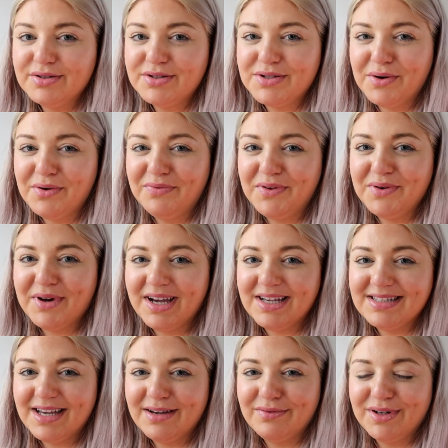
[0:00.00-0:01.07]
So if you
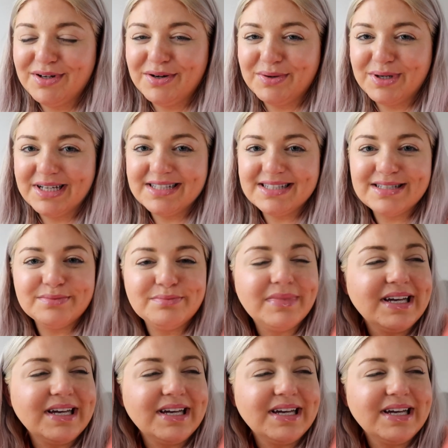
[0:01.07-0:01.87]
guys haven't noticed,